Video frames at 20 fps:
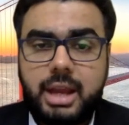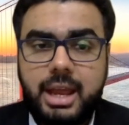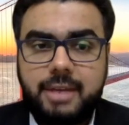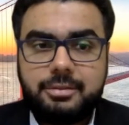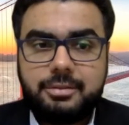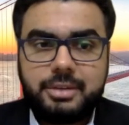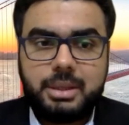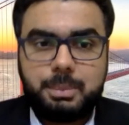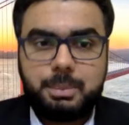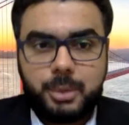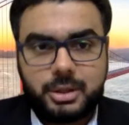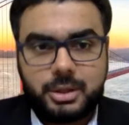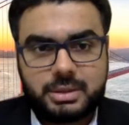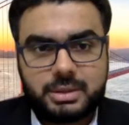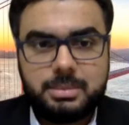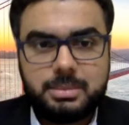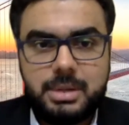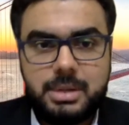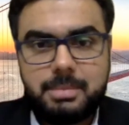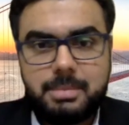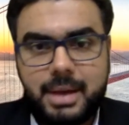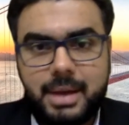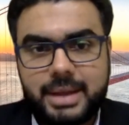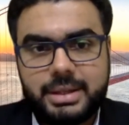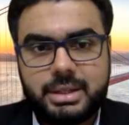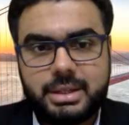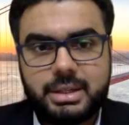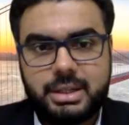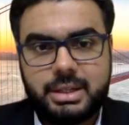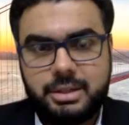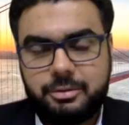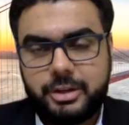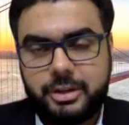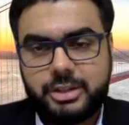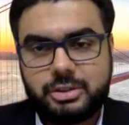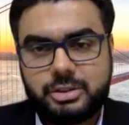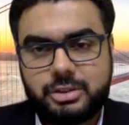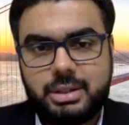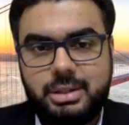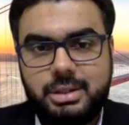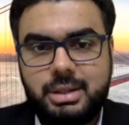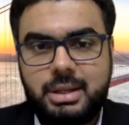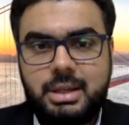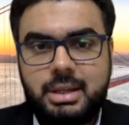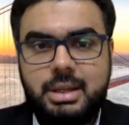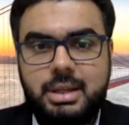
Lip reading: every possible minor invention